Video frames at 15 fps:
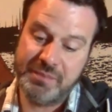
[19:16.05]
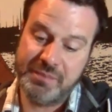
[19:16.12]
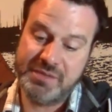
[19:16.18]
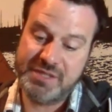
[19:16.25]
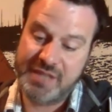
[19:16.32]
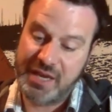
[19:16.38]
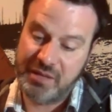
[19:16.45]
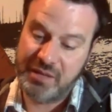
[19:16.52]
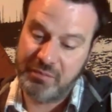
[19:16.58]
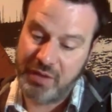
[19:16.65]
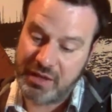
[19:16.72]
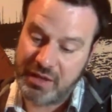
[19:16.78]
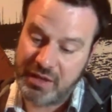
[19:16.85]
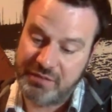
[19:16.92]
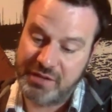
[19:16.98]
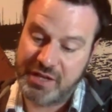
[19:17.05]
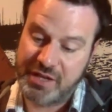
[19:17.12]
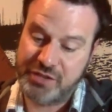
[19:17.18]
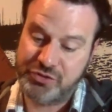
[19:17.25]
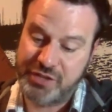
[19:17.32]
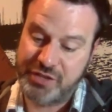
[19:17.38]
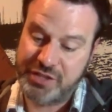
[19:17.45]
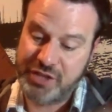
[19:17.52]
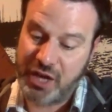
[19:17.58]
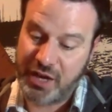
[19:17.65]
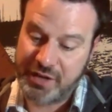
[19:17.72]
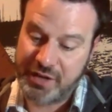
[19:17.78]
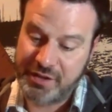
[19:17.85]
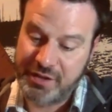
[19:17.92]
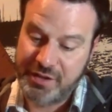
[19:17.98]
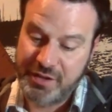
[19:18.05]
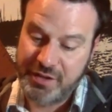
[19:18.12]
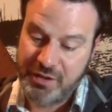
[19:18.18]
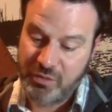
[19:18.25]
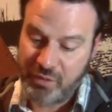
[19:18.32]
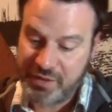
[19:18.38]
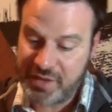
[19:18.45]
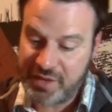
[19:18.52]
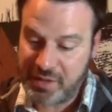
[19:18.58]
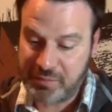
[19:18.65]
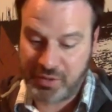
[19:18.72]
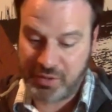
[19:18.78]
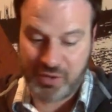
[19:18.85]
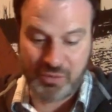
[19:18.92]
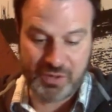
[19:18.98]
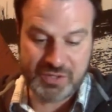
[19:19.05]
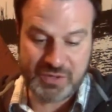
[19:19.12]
Scale Model of a Country at Dawn, won their book award.